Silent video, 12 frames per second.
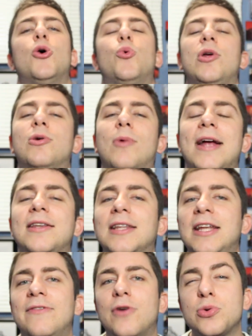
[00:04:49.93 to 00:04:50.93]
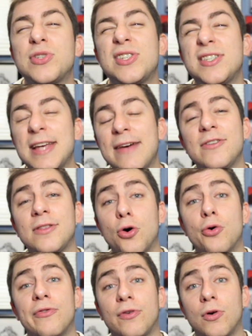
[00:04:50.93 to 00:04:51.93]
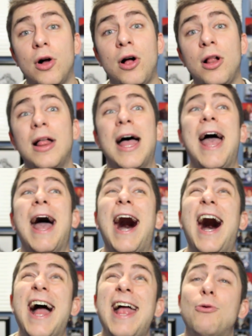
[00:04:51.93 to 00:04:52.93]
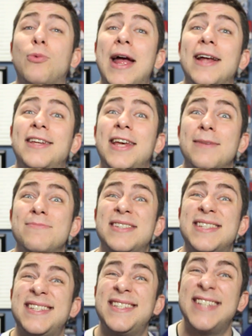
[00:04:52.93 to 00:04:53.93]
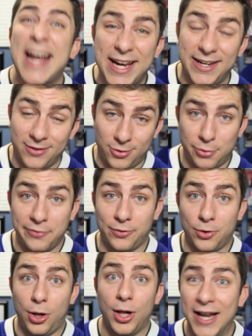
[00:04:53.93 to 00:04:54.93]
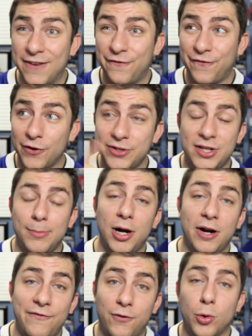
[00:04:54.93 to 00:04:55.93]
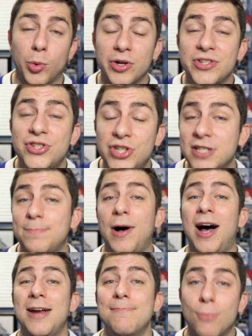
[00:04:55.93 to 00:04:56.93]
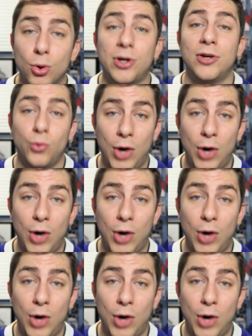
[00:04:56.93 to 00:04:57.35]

We ranked Leivo 7th overall overall, I ranked him second overall and first among forwards just behind Morgan